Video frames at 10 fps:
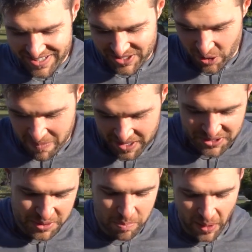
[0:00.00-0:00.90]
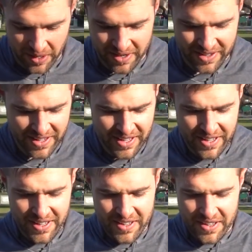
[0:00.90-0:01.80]
so much, but
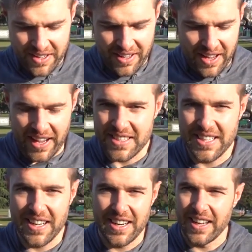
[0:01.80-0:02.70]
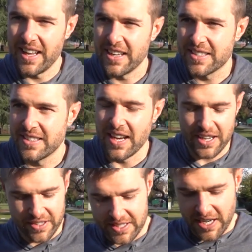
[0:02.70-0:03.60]
I guess I gotta get a
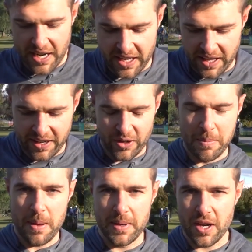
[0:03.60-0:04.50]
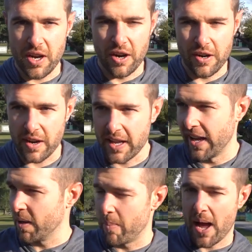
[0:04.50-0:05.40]
tighter tuck in or maybe a harder
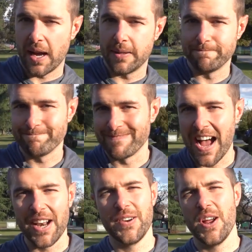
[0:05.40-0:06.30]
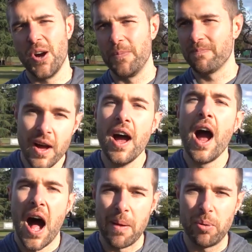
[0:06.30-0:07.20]
kick back. I don't know.
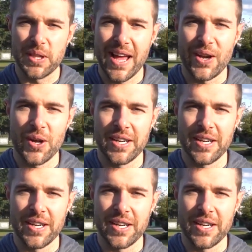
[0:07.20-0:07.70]
I'll put that on